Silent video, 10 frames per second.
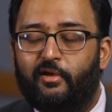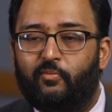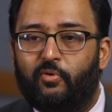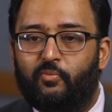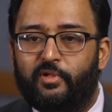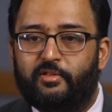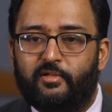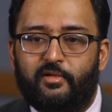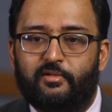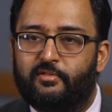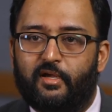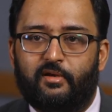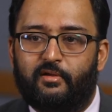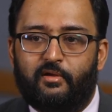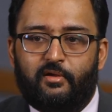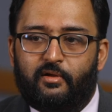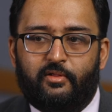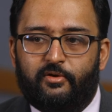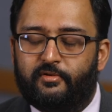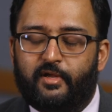And what we see is that
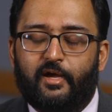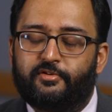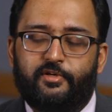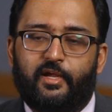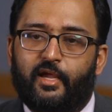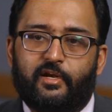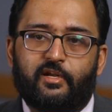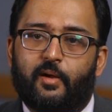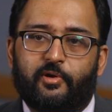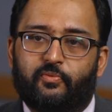there's actually an anatomic